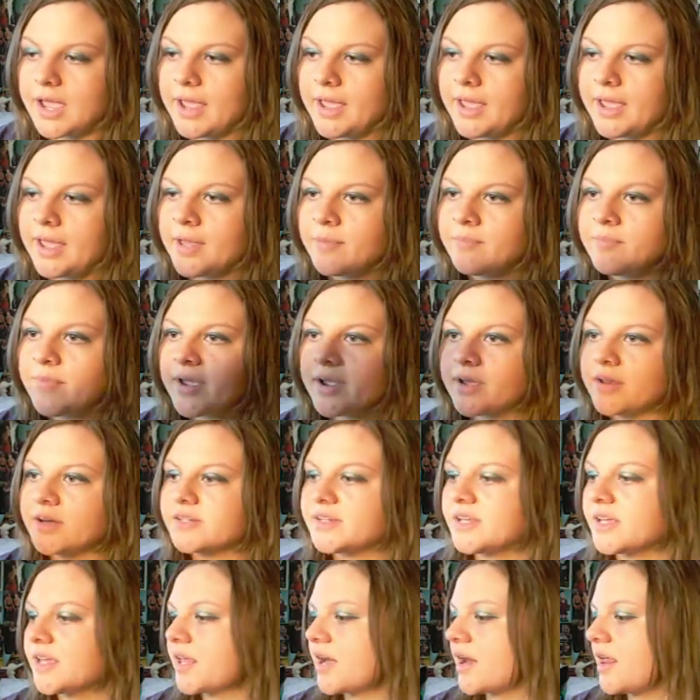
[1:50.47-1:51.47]
I'm not going
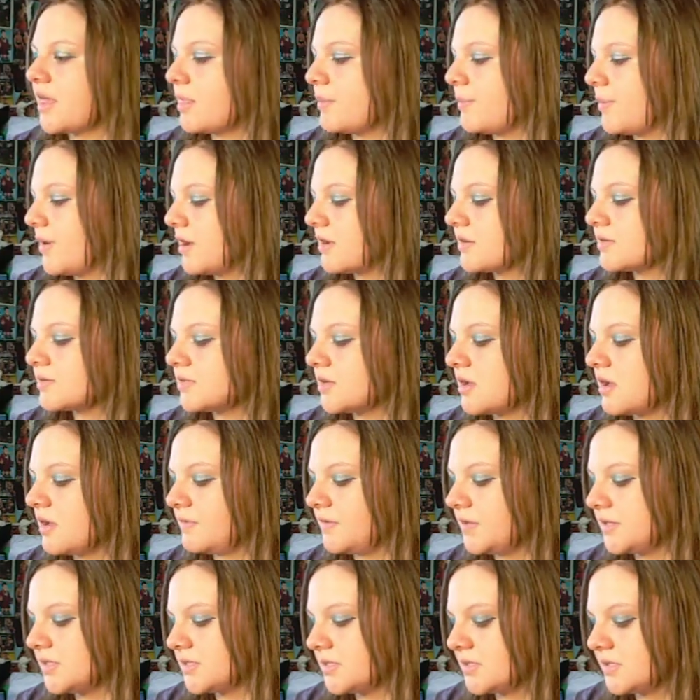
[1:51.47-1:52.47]
to take it out of the box,
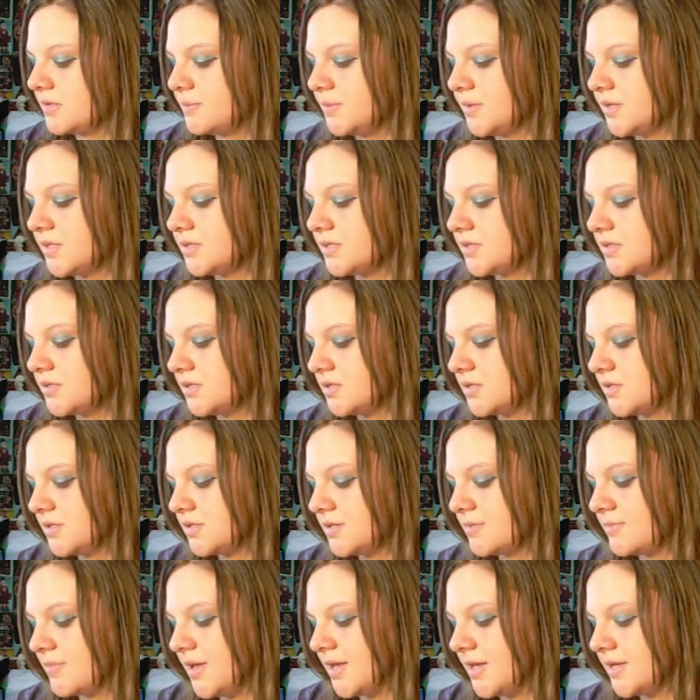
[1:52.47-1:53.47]
obviously, because it's
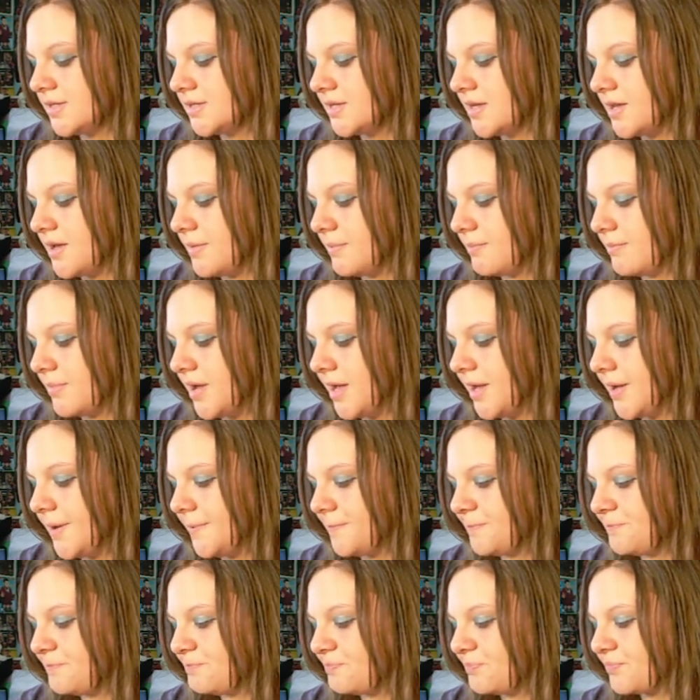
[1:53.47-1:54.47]
just amazing. But
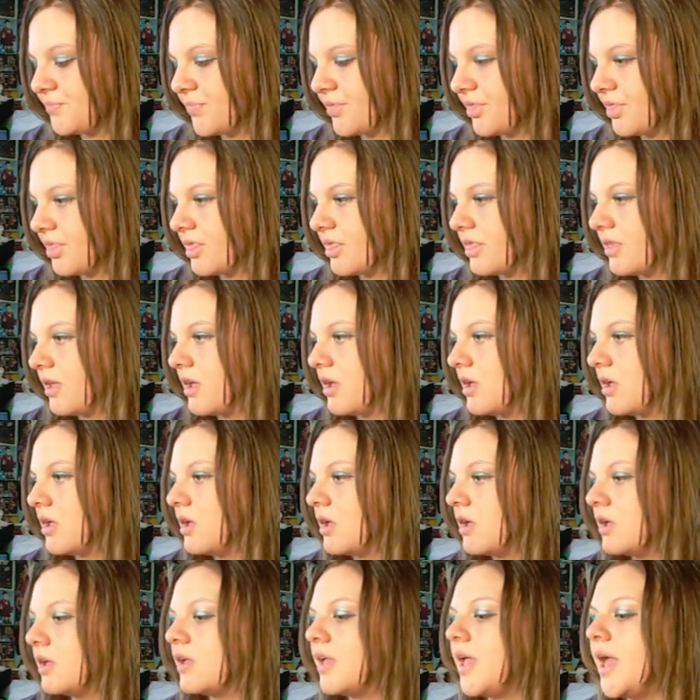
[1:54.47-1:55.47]

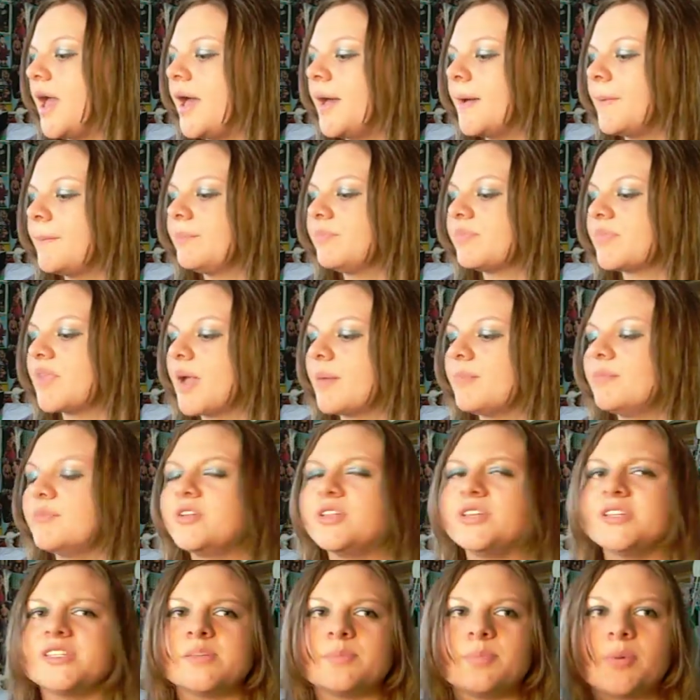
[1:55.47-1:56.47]
yeah, I'm
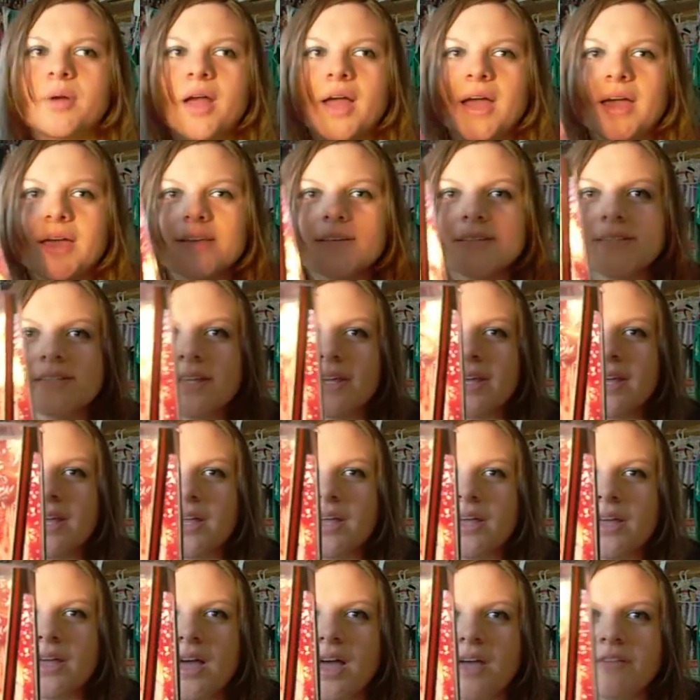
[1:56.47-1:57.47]
really surprised.
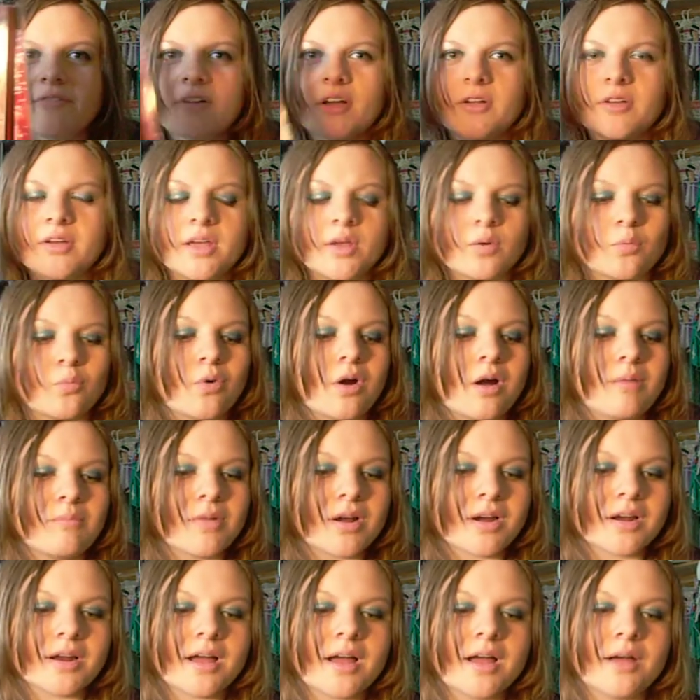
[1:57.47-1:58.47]
Like I found it in
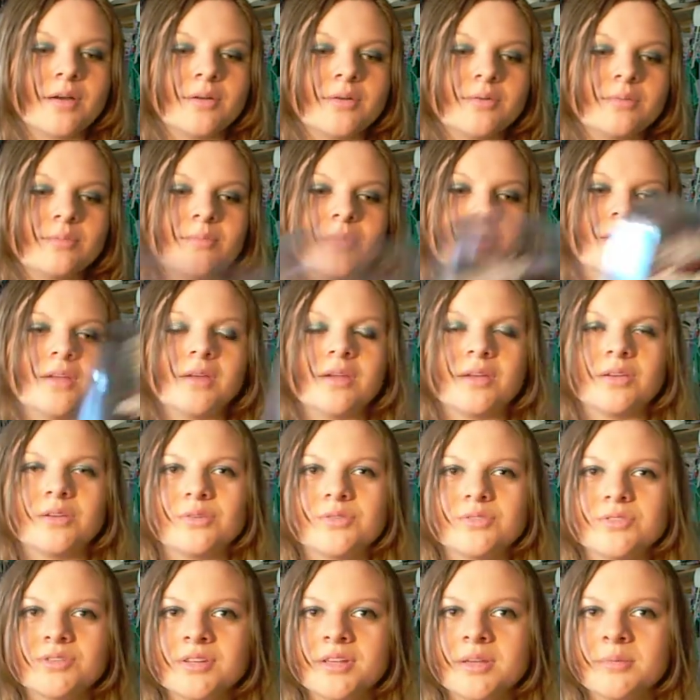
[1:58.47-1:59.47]
Walmart. I
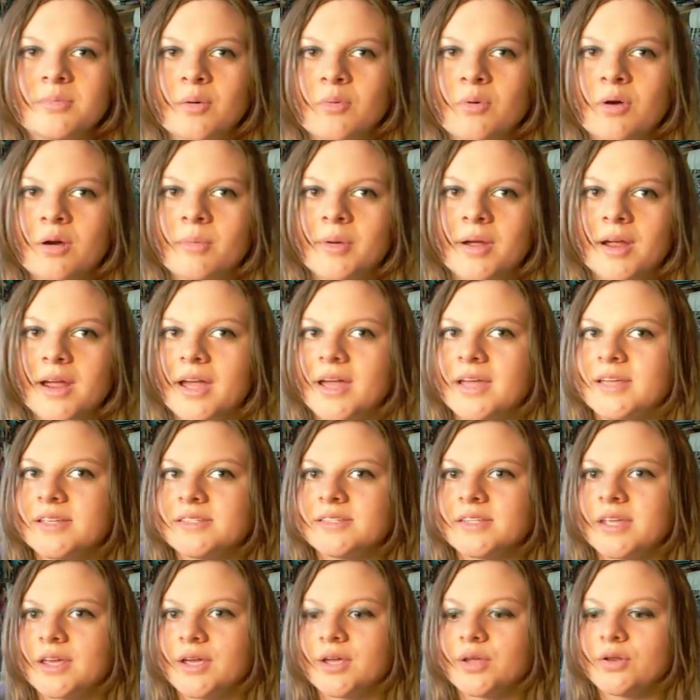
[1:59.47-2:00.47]
usually my Walmart has
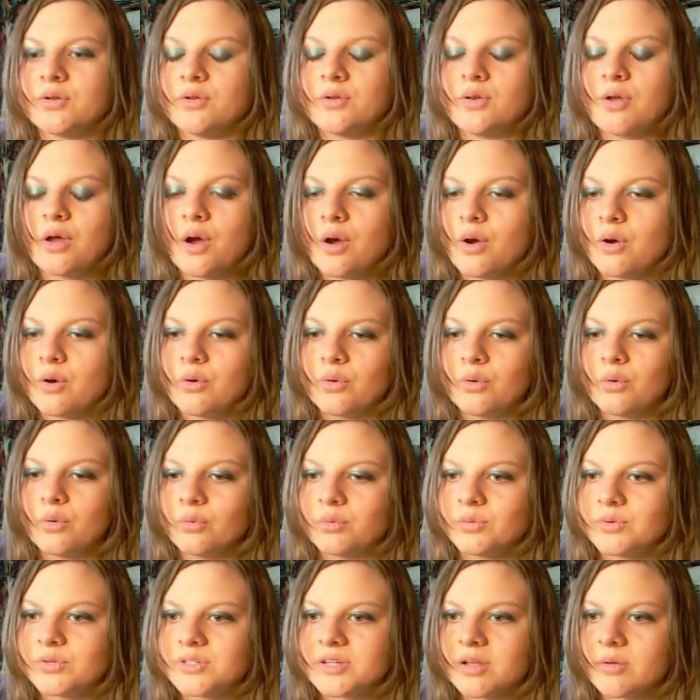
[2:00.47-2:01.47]
like
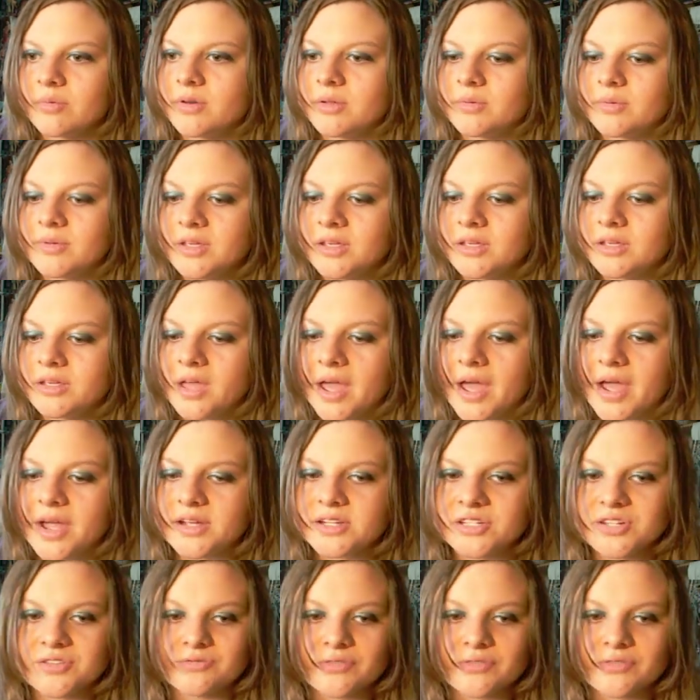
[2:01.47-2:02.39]
no WWE action